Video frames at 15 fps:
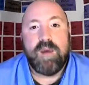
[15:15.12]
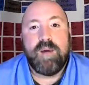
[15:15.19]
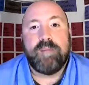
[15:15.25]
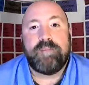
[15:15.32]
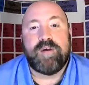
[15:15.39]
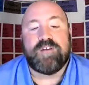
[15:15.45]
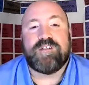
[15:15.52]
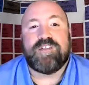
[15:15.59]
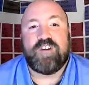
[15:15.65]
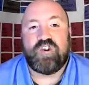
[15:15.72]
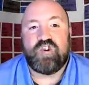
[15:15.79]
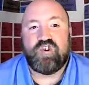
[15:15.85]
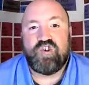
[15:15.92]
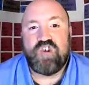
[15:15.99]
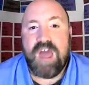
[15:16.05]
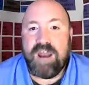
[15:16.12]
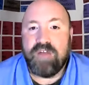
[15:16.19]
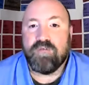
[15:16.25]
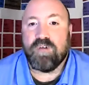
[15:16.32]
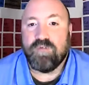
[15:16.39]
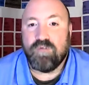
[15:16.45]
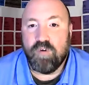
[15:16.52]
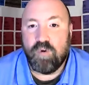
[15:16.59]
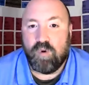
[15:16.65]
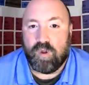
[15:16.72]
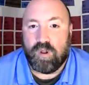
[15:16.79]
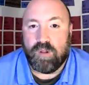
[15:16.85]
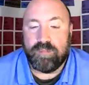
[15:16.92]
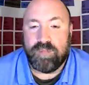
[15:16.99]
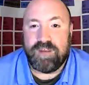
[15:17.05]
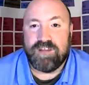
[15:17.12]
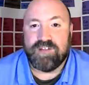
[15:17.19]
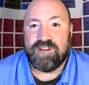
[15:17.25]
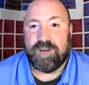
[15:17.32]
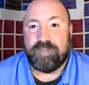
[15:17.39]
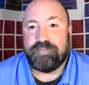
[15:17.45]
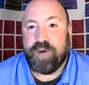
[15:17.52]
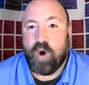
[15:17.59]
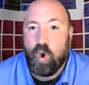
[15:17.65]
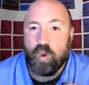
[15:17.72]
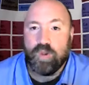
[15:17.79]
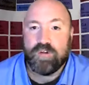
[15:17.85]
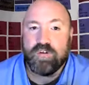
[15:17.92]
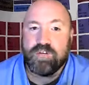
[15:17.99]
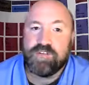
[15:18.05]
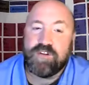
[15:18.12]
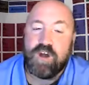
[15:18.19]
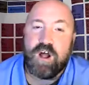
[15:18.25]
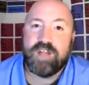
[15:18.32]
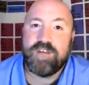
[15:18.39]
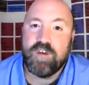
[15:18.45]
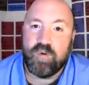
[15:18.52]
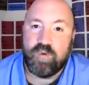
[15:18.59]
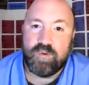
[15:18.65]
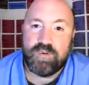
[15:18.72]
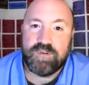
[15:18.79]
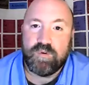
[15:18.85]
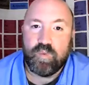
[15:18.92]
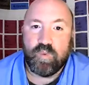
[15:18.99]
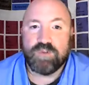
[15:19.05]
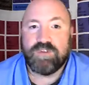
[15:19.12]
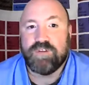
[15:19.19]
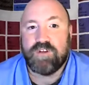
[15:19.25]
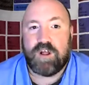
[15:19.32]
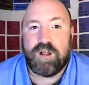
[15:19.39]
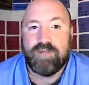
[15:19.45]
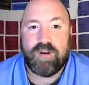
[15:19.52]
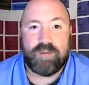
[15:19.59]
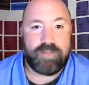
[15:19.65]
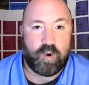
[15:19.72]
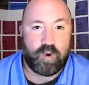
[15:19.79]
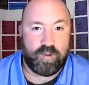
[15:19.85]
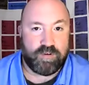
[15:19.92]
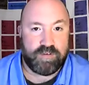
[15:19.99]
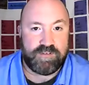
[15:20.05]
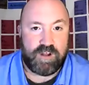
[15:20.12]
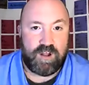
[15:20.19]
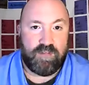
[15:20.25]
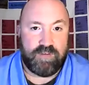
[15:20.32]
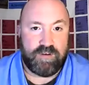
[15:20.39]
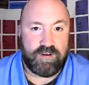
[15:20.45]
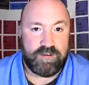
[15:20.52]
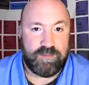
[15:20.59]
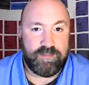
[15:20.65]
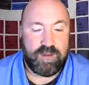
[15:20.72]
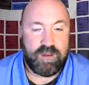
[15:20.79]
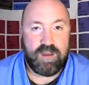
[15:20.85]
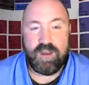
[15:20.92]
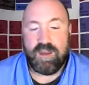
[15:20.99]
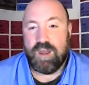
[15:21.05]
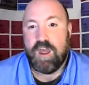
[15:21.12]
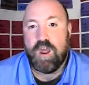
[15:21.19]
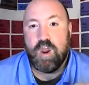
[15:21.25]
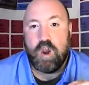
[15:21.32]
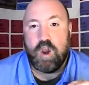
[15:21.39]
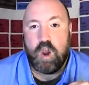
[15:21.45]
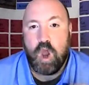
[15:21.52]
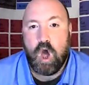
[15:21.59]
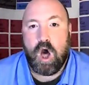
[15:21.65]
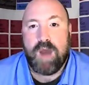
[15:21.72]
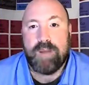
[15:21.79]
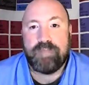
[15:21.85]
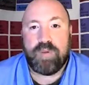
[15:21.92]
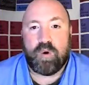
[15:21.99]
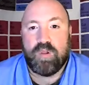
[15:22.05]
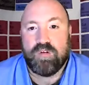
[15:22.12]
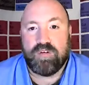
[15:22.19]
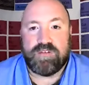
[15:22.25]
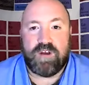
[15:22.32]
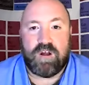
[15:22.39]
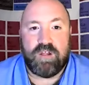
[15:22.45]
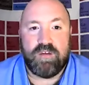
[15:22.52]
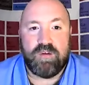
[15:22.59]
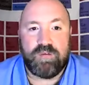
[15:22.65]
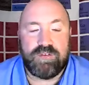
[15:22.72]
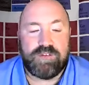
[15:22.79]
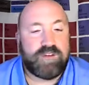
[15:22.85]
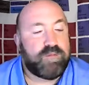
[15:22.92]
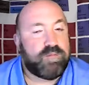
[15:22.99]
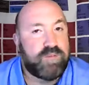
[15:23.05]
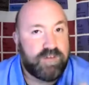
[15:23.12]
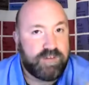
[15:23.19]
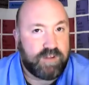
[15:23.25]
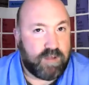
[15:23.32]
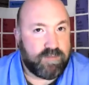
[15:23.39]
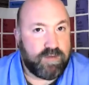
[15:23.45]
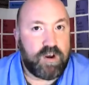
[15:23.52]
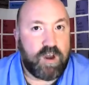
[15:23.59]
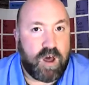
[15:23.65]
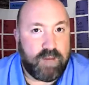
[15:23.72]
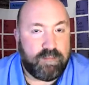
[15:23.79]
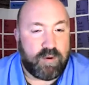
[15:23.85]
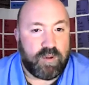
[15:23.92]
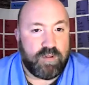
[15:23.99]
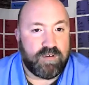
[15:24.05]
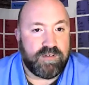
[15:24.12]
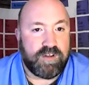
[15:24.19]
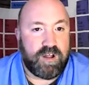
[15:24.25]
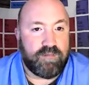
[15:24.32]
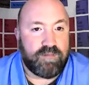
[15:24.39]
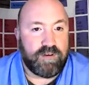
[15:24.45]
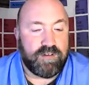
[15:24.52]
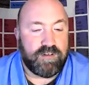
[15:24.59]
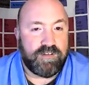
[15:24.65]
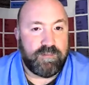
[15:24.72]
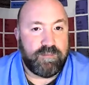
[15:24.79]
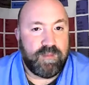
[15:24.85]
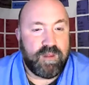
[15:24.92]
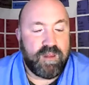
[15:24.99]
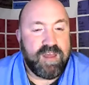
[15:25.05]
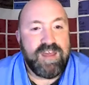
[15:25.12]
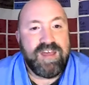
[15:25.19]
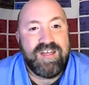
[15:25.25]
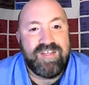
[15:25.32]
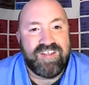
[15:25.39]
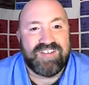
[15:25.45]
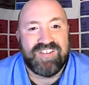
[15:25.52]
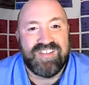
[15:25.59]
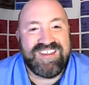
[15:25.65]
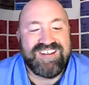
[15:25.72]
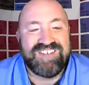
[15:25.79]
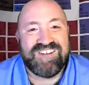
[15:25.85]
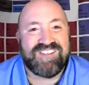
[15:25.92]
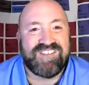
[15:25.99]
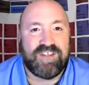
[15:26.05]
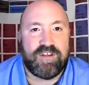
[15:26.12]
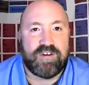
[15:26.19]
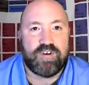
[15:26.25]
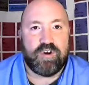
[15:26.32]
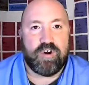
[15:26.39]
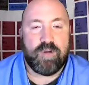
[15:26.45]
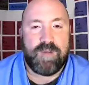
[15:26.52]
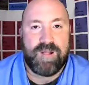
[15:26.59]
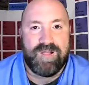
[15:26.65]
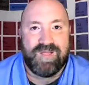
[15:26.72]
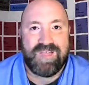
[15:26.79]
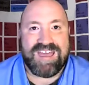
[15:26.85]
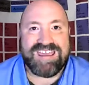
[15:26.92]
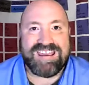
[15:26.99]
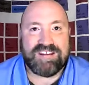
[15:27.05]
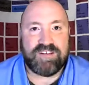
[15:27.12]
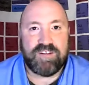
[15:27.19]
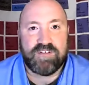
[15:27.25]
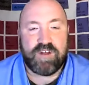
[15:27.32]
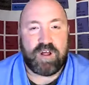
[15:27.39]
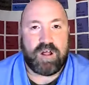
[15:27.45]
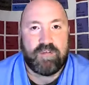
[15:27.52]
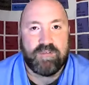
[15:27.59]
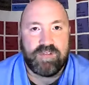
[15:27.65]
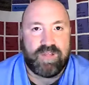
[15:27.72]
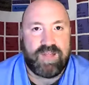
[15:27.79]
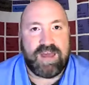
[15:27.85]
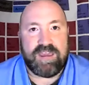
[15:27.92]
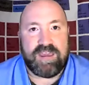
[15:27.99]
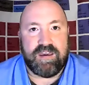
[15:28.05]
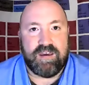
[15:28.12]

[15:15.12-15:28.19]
because the general rule is that a polar solute will dissolve in a polar solvent. Non-polar solutes dissolve in non-polar solvents. This leads us to the term like dissolves like.